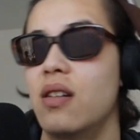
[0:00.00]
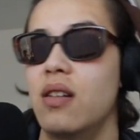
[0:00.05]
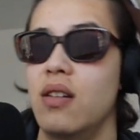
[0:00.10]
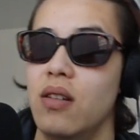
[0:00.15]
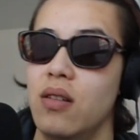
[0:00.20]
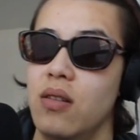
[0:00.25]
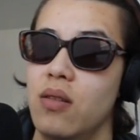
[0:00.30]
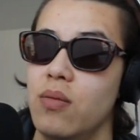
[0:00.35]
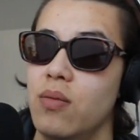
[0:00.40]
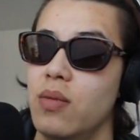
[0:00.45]

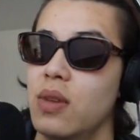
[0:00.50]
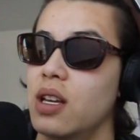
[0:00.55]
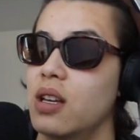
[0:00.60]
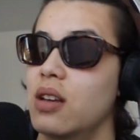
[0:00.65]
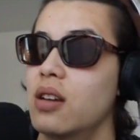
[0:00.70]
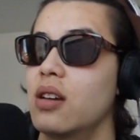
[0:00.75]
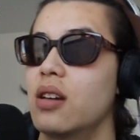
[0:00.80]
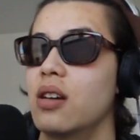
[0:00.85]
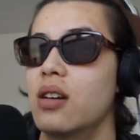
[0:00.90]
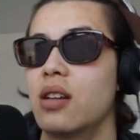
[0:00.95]
Oh my
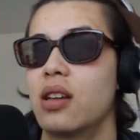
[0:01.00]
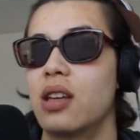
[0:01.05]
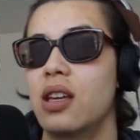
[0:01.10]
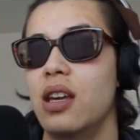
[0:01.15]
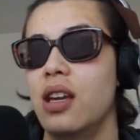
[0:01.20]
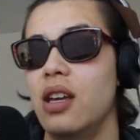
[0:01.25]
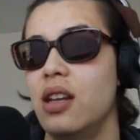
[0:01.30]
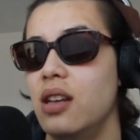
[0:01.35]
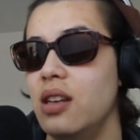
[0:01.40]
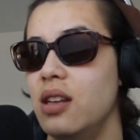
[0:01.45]
God,
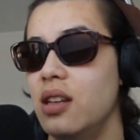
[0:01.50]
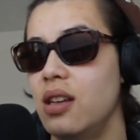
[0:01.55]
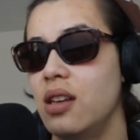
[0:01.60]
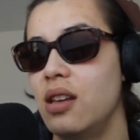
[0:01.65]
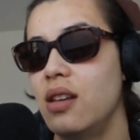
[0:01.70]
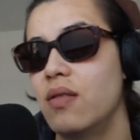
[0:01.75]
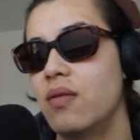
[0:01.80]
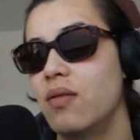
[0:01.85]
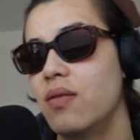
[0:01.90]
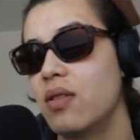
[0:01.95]

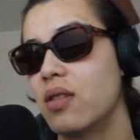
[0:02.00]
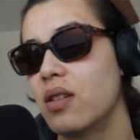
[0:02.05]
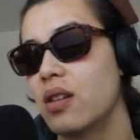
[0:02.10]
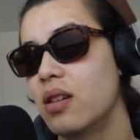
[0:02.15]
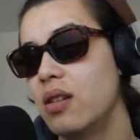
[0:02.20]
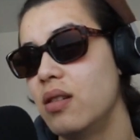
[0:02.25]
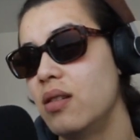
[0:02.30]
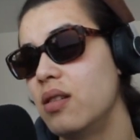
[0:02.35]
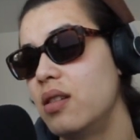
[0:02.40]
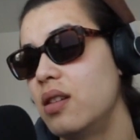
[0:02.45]
KD and
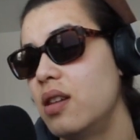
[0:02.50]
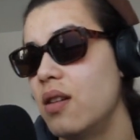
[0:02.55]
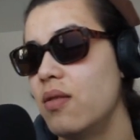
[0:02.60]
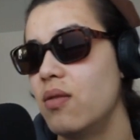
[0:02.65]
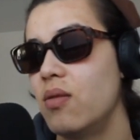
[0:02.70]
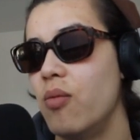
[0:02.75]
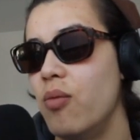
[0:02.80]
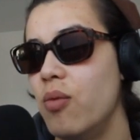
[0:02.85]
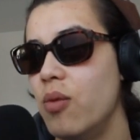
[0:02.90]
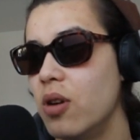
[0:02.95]
fucking
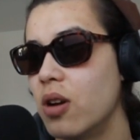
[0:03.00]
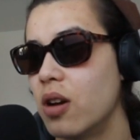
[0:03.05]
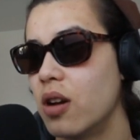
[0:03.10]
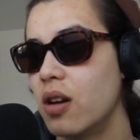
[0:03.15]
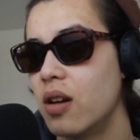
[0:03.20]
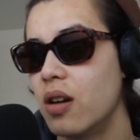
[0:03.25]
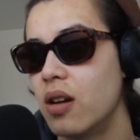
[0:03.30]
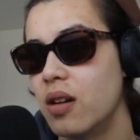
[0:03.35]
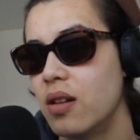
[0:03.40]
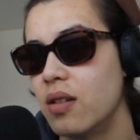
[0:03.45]
Devin
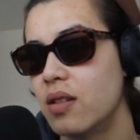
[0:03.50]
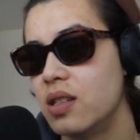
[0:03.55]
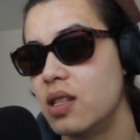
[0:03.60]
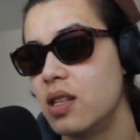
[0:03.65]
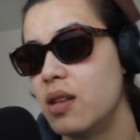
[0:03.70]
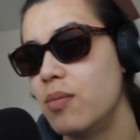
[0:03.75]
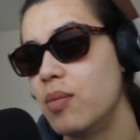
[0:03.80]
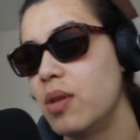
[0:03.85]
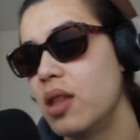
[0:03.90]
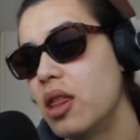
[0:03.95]
Booker and
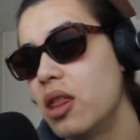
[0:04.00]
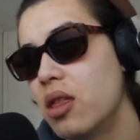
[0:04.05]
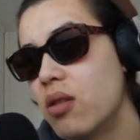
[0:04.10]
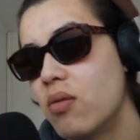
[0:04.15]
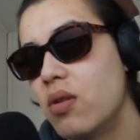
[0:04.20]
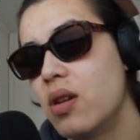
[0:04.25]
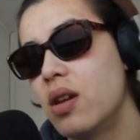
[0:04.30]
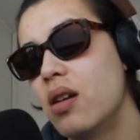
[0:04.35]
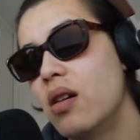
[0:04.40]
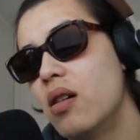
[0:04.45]

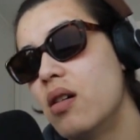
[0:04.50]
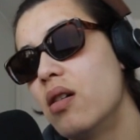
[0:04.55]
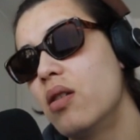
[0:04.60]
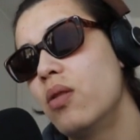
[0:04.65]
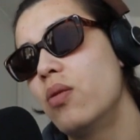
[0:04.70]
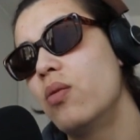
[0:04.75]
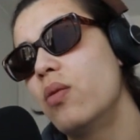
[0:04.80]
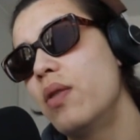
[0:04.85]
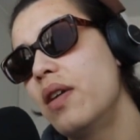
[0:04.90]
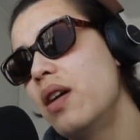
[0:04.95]
CP3 all
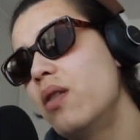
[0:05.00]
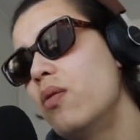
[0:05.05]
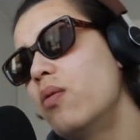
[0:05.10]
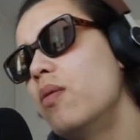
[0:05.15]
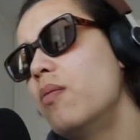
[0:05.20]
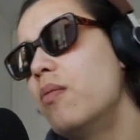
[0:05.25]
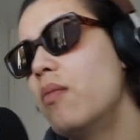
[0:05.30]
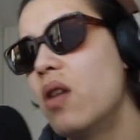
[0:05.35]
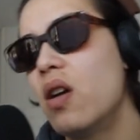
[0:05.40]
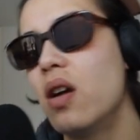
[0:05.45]
the way
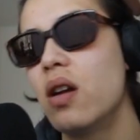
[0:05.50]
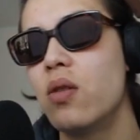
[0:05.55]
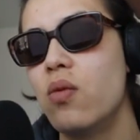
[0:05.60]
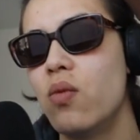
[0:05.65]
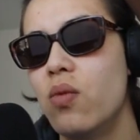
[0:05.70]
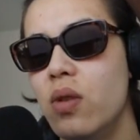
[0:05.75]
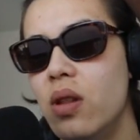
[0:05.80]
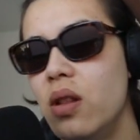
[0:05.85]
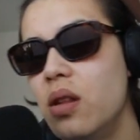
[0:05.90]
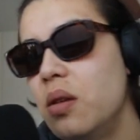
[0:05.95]
with Monty
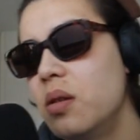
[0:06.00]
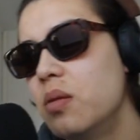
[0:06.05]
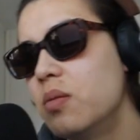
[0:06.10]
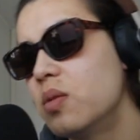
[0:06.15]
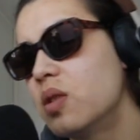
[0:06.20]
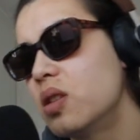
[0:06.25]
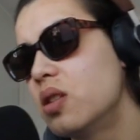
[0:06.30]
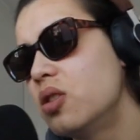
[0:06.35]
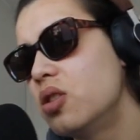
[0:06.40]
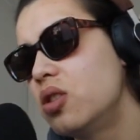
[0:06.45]

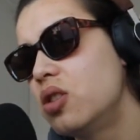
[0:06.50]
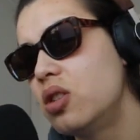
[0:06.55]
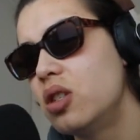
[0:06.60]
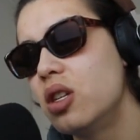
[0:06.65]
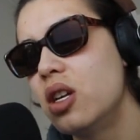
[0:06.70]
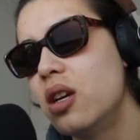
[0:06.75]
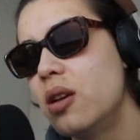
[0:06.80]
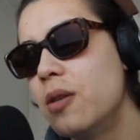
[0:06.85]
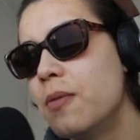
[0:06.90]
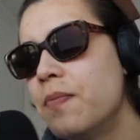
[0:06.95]
Williams and
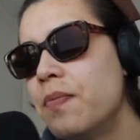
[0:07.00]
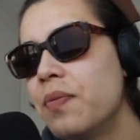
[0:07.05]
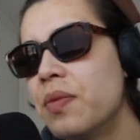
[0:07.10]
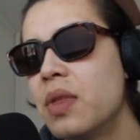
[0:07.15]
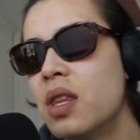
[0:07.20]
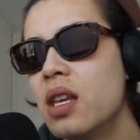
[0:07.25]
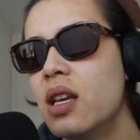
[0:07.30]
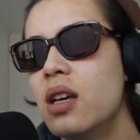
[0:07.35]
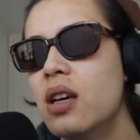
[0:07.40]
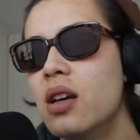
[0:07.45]
shit.
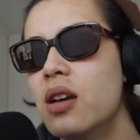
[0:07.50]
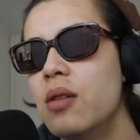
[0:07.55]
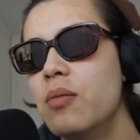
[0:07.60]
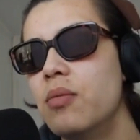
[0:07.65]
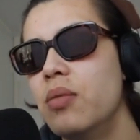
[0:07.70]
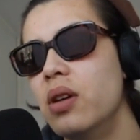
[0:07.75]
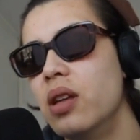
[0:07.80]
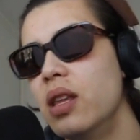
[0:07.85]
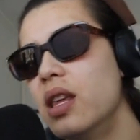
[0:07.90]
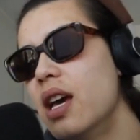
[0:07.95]

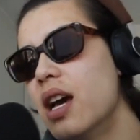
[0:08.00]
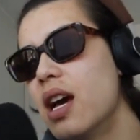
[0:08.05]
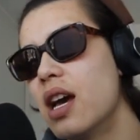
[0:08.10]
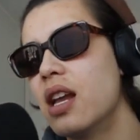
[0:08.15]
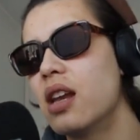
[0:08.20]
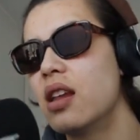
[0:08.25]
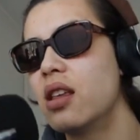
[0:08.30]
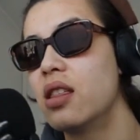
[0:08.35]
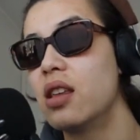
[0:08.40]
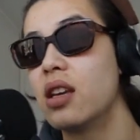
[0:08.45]
But yeah,
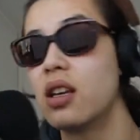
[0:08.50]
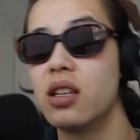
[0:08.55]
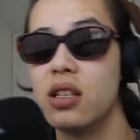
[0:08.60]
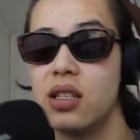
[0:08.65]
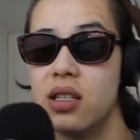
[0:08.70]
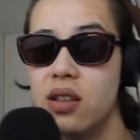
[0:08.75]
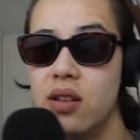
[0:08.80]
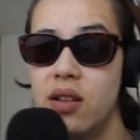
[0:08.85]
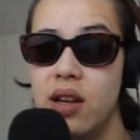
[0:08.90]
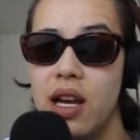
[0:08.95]
anything could
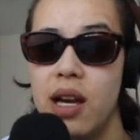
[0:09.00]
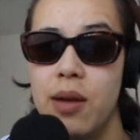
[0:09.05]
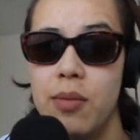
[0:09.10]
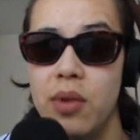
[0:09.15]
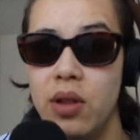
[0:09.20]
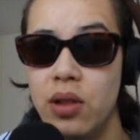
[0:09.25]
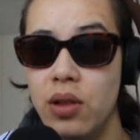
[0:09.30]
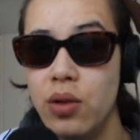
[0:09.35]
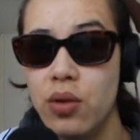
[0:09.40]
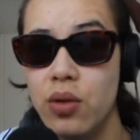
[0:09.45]
still happen.